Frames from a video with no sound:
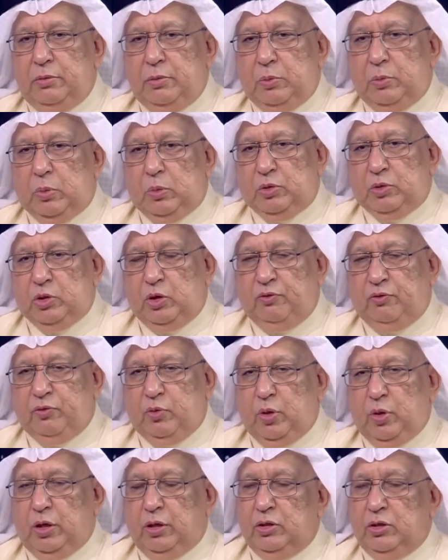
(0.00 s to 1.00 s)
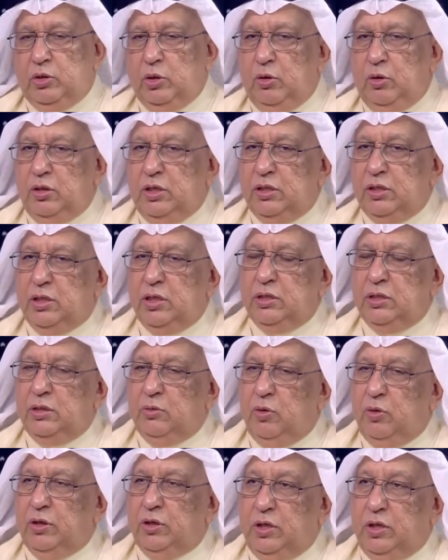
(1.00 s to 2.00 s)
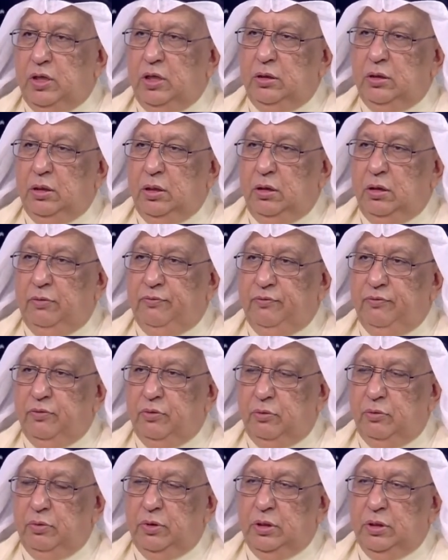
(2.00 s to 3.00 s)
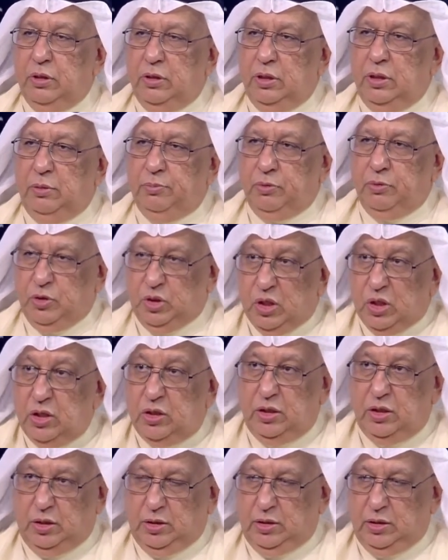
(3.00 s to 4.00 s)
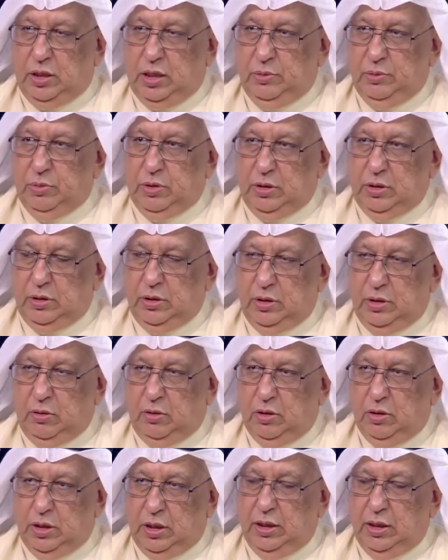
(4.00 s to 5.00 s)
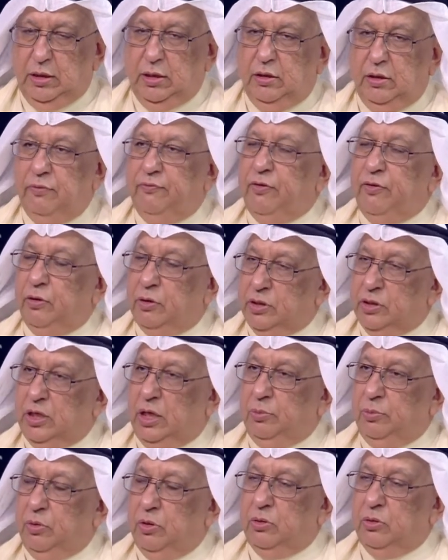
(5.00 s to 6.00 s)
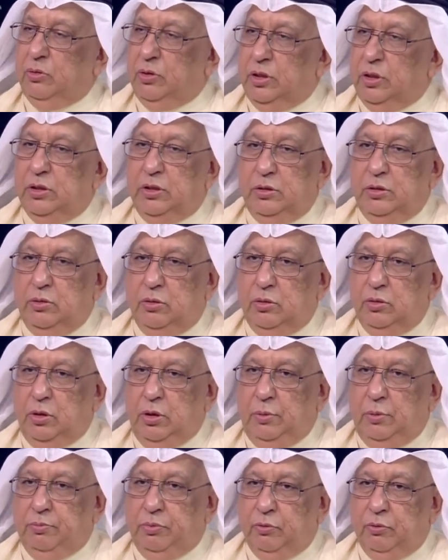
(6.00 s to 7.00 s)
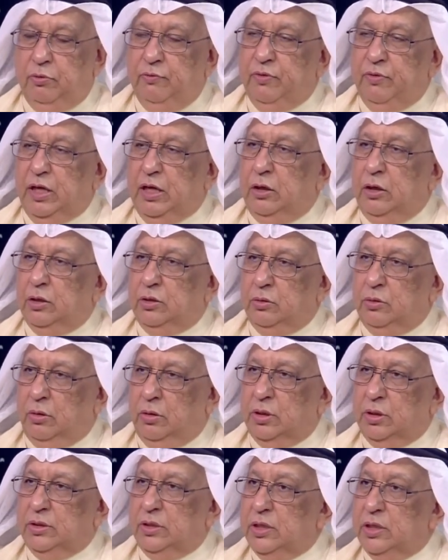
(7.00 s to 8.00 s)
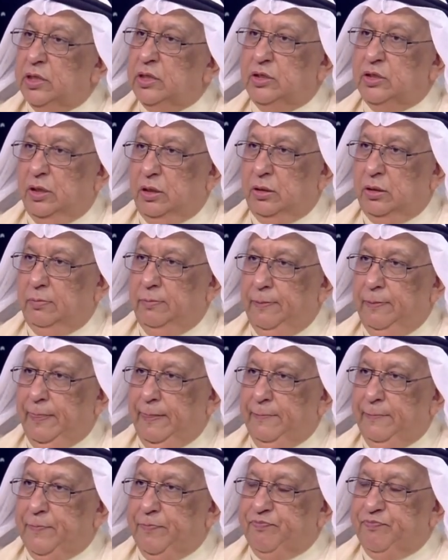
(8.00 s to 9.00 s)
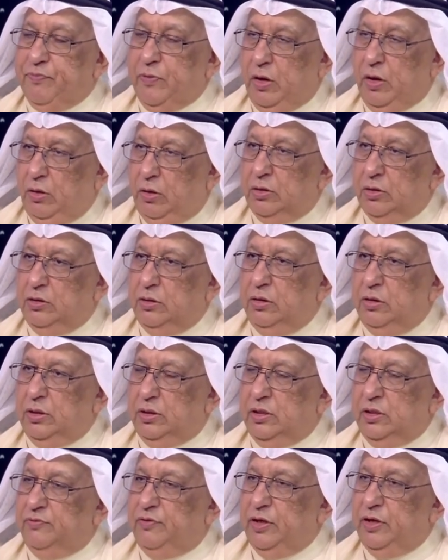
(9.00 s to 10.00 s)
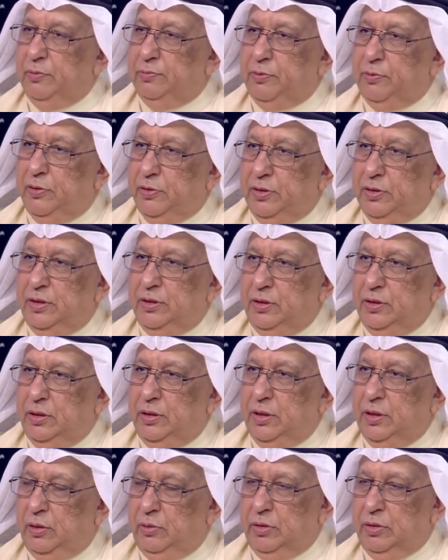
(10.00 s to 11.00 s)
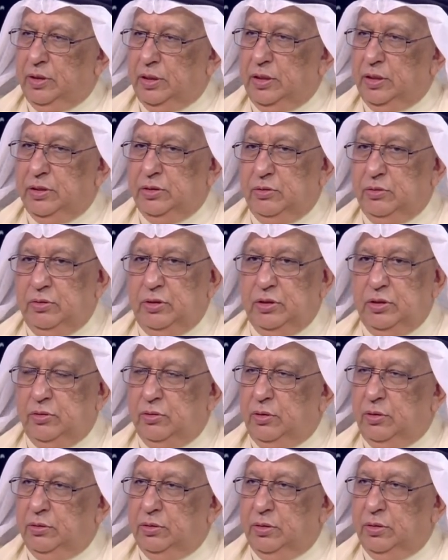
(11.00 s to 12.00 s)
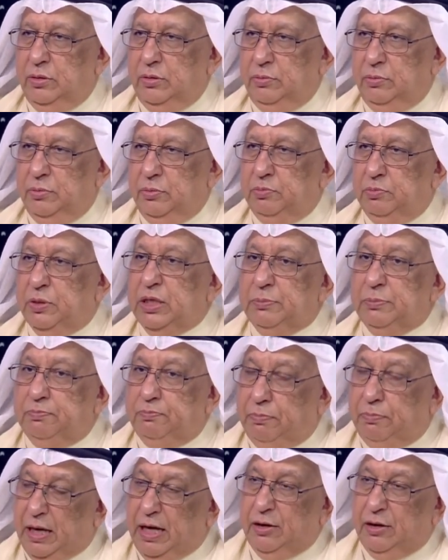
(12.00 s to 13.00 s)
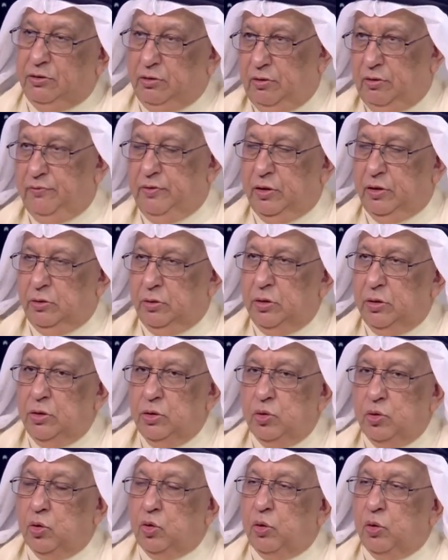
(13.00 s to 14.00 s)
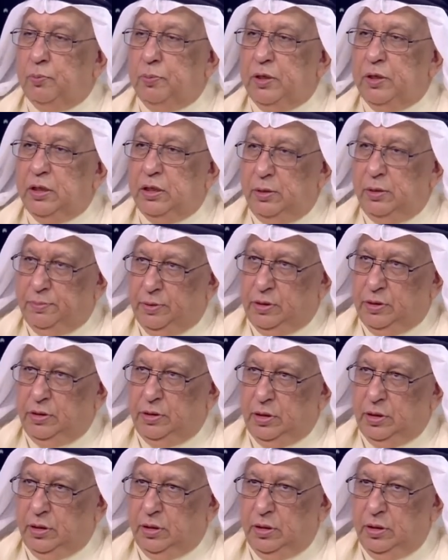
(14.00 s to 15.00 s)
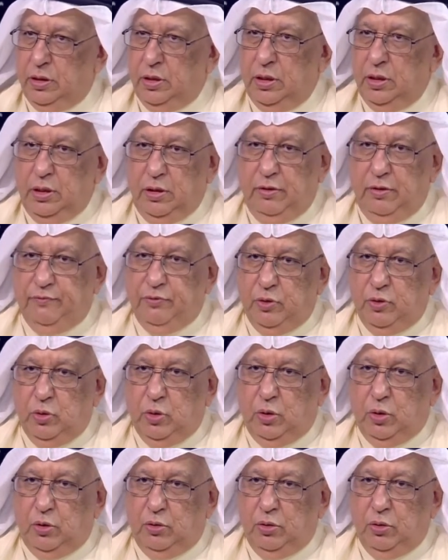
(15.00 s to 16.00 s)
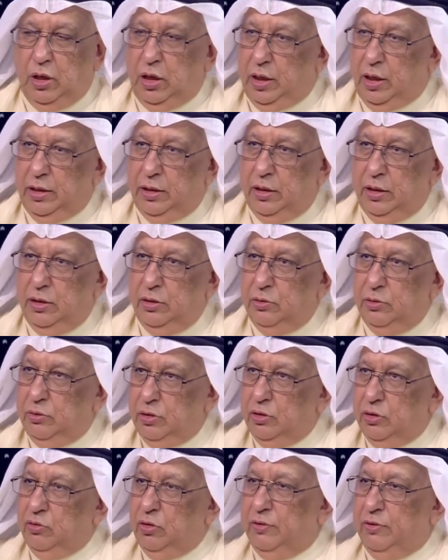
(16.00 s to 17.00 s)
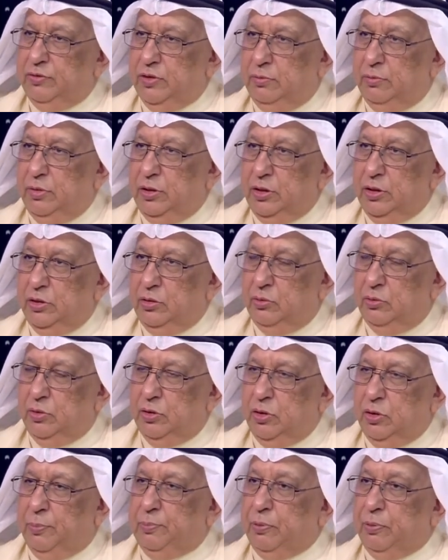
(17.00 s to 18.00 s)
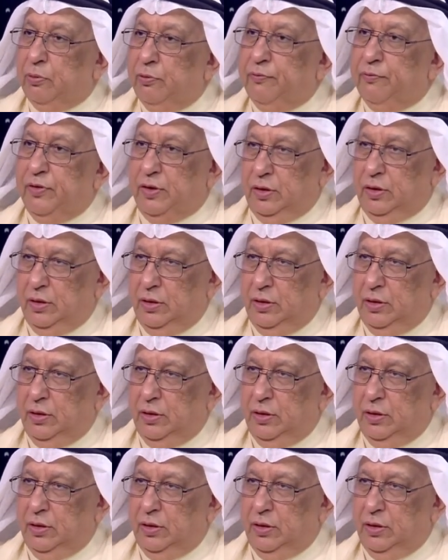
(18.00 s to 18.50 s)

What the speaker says: software. So this is one thing of doing the procedures. I mean, okay, for example, you need to approve the electronic signature. Also, this is very important. Nowadays, you need to be part of the, to complete the picture. If you go online, you need to have somebody doing approving